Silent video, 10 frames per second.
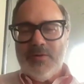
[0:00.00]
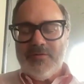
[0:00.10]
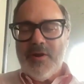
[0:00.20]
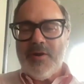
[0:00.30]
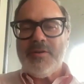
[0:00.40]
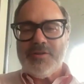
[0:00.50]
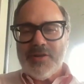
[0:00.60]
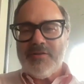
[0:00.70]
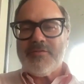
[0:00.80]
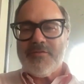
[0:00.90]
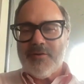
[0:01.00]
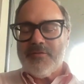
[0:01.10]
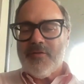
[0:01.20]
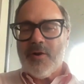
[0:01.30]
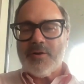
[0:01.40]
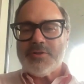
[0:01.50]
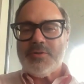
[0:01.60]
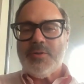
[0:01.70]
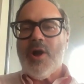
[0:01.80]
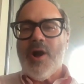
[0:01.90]
known each other for far too
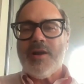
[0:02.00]
long.